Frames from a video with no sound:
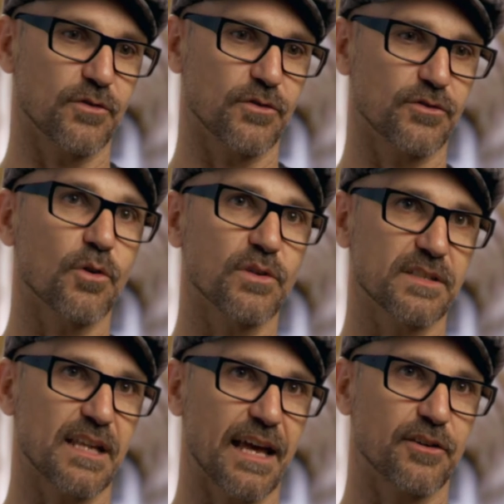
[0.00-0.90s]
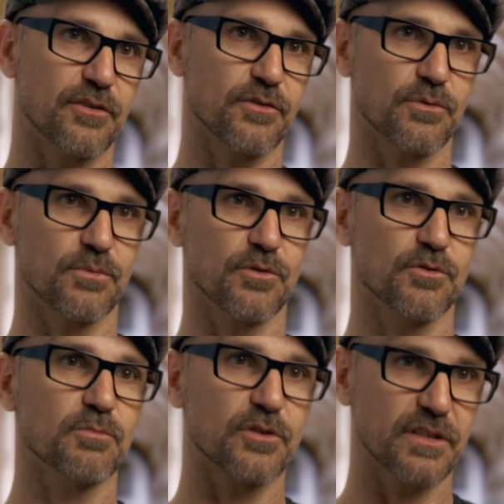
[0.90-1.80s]
The tone is lighter, the, the
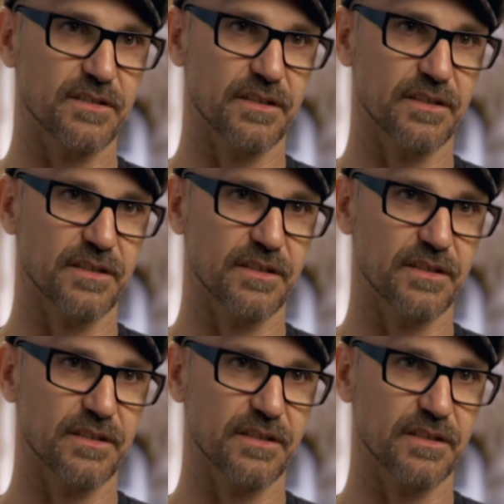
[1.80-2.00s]
humor is,